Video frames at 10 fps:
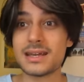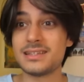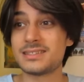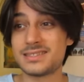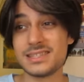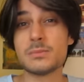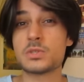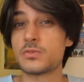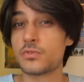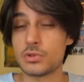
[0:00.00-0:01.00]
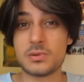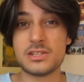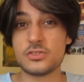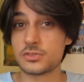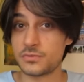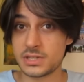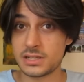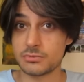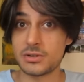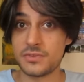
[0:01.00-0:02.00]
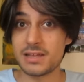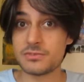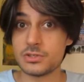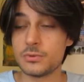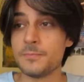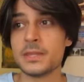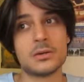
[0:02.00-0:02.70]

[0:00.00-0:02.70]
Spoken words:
and it seeps through the pages of Telegraph Avenue,